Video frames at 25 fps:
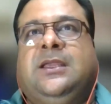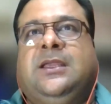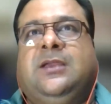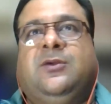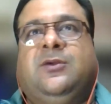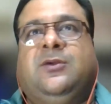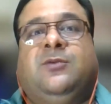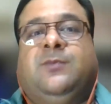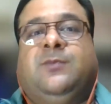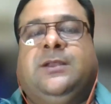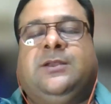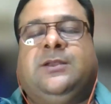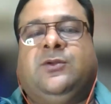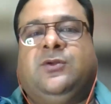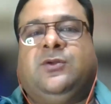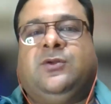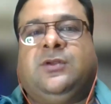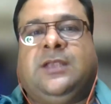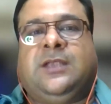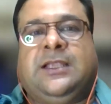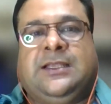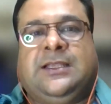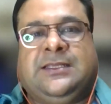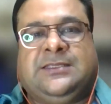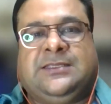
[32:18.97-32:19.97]
but google
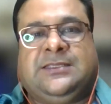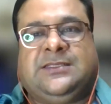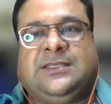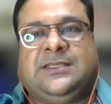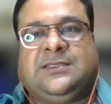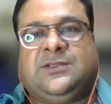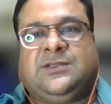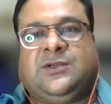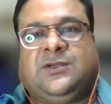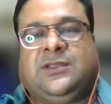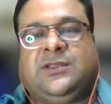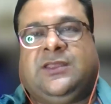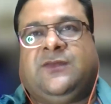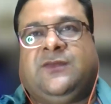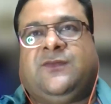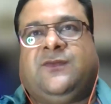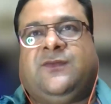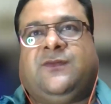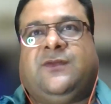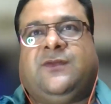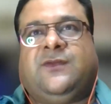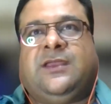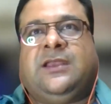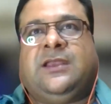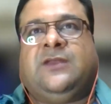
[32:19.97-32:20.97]
analytics does not give
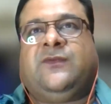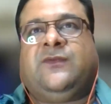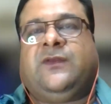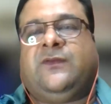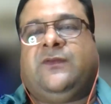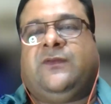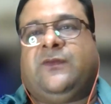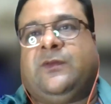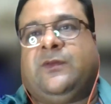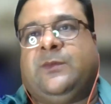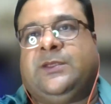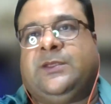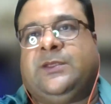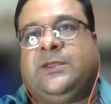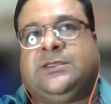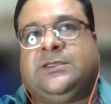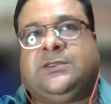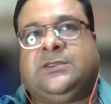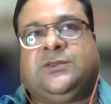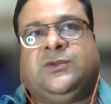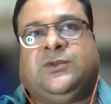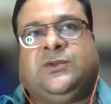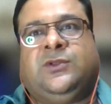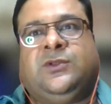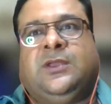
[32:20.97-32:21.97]
enough information
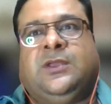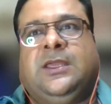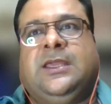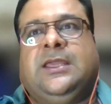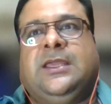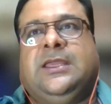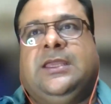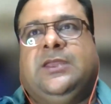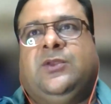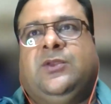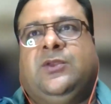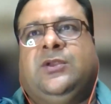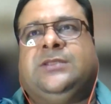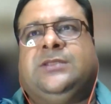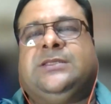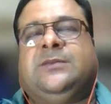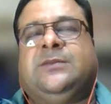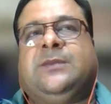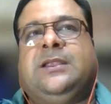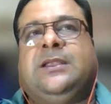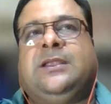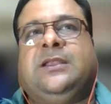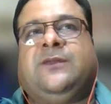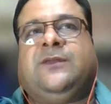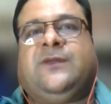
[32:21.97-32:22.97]
so you need some
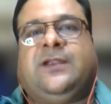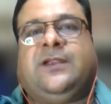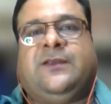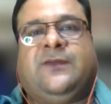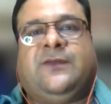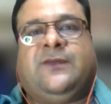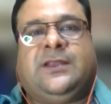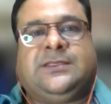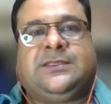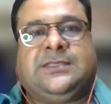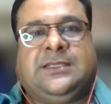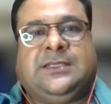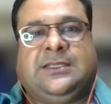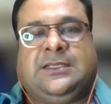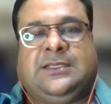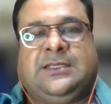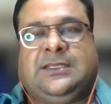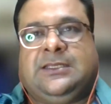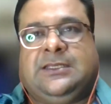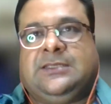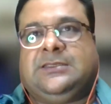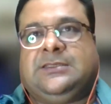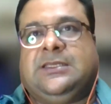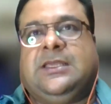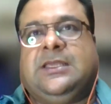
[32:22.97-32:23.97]
kind of advanced
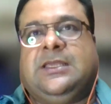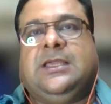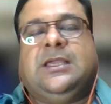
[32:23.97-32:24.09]
analytics